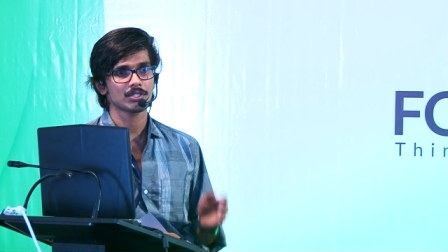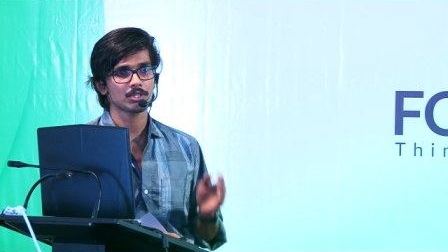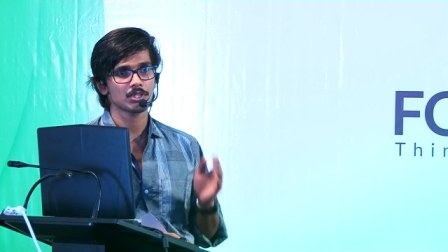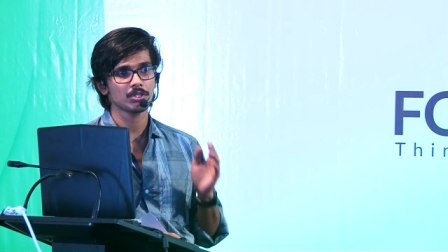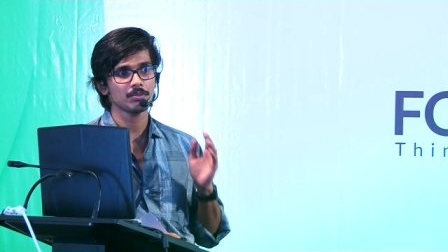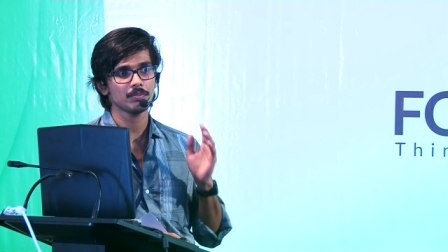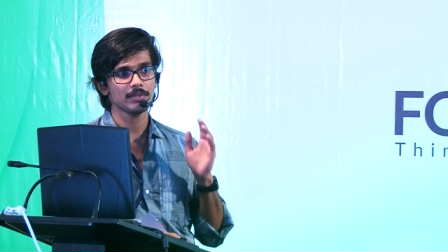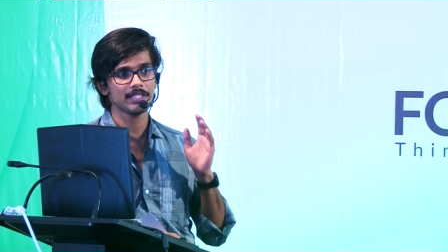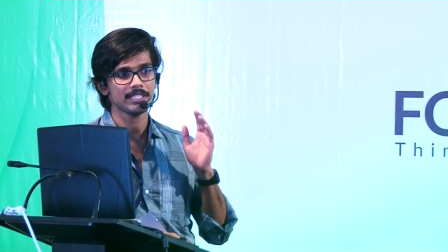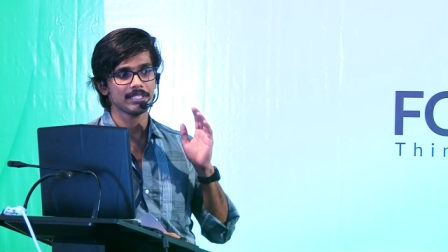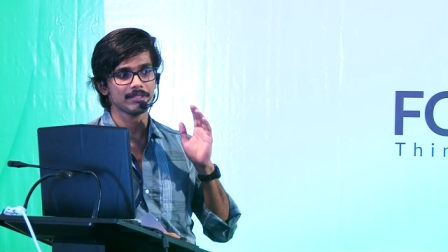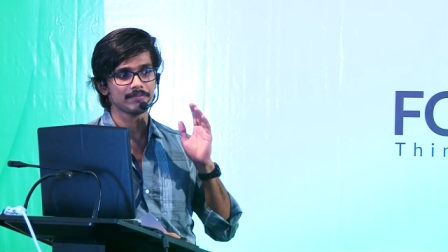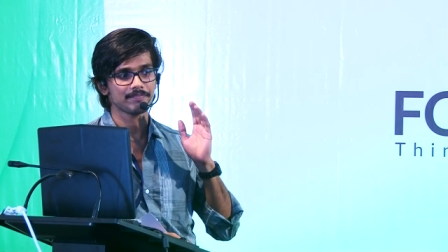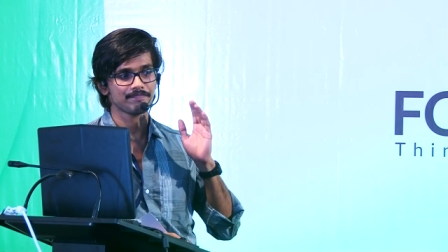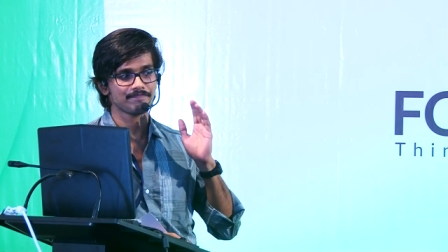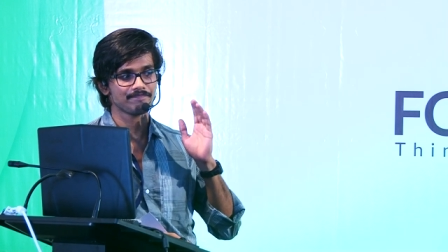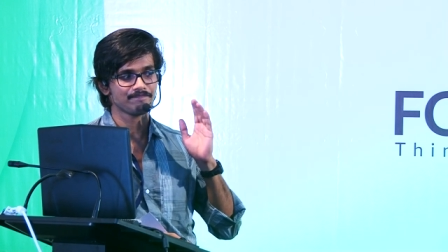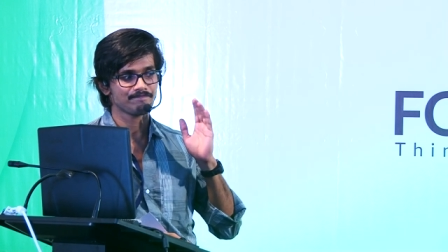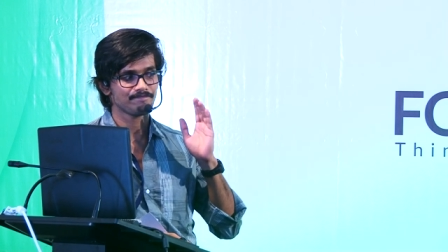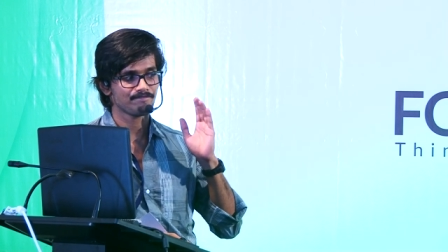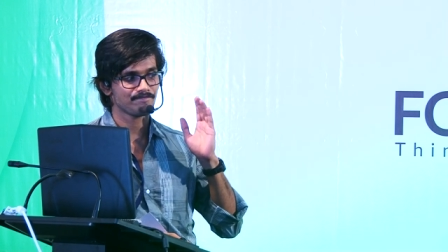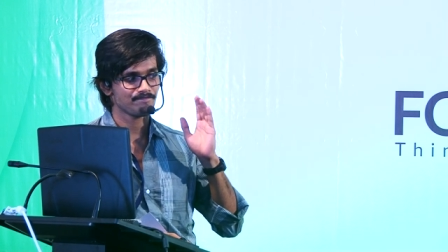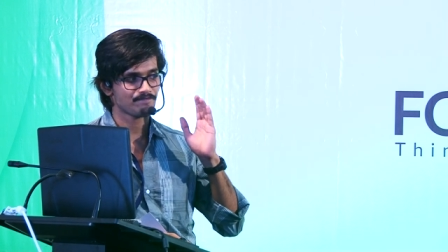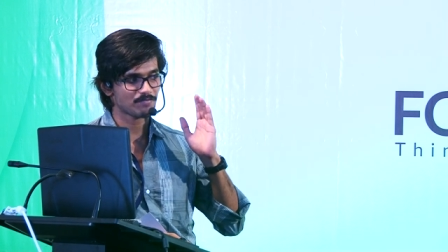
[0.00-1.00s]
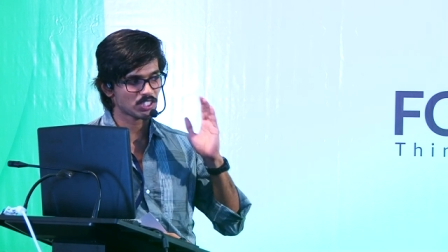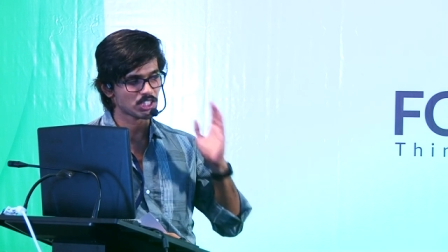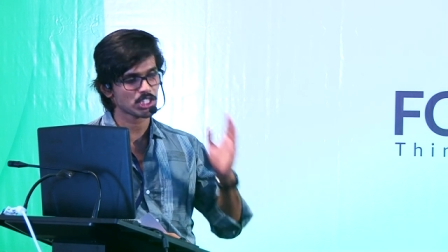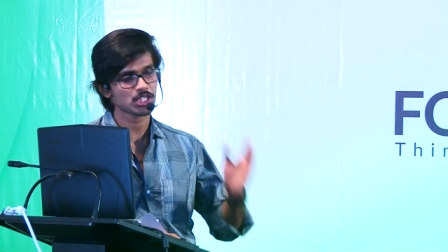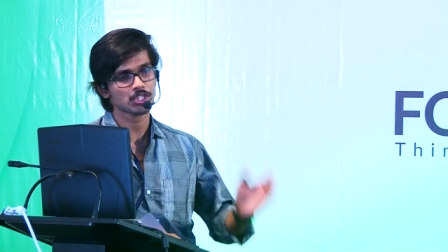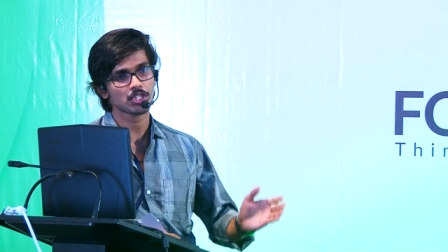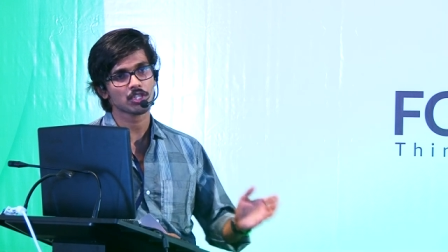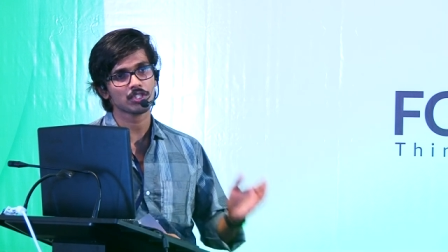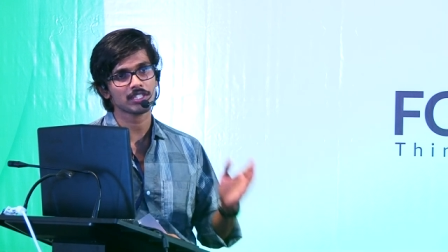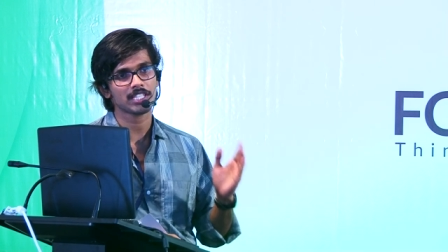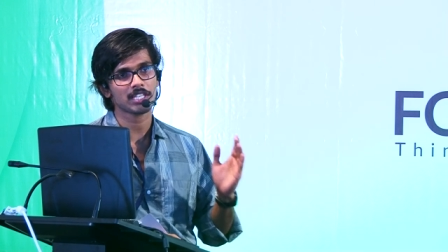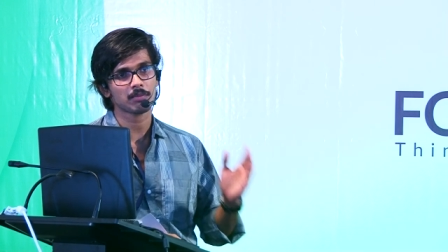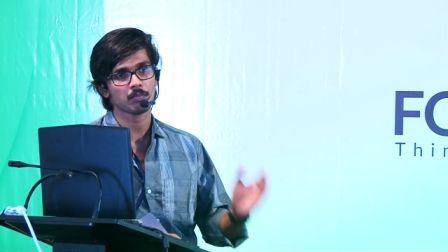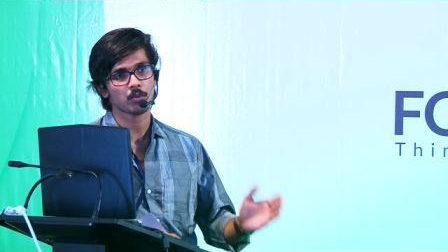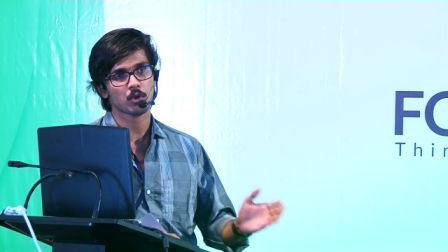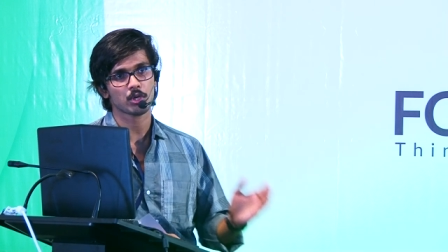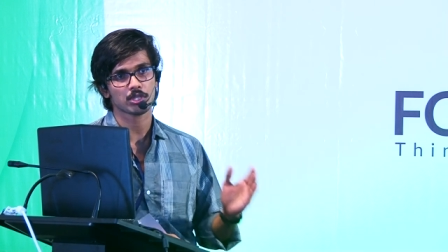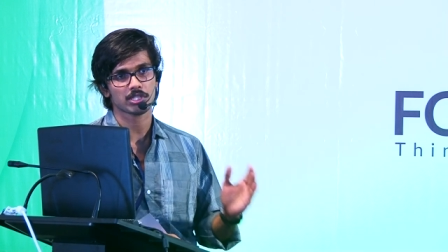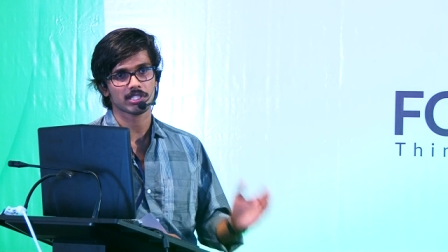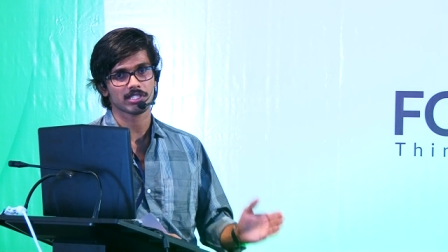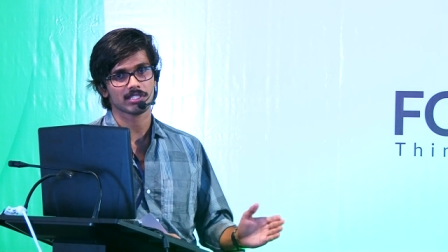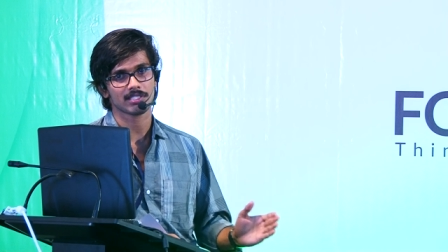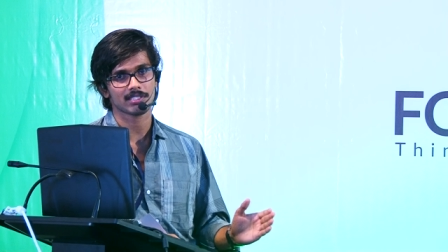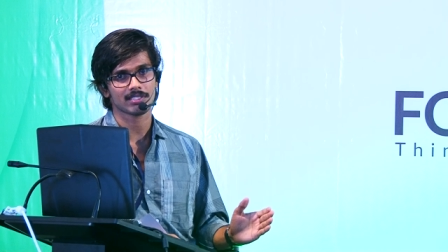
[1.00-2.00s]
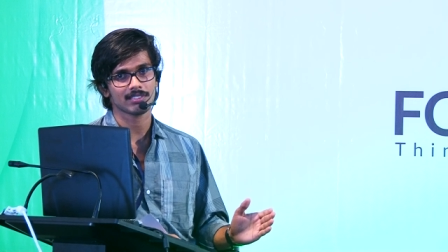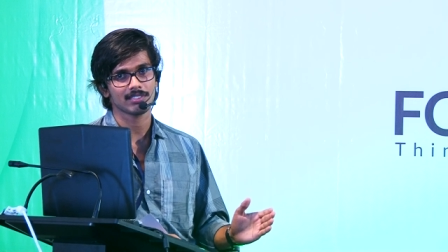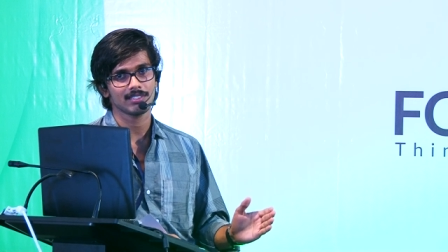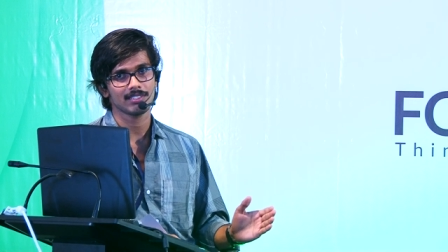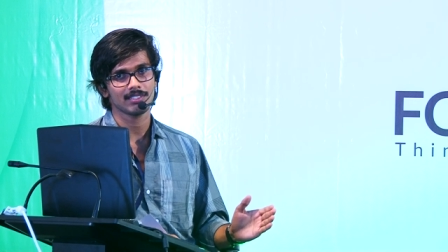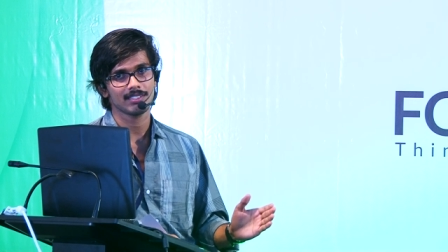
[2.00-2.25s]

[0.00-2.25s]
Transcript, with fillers: Should be strict on their policies,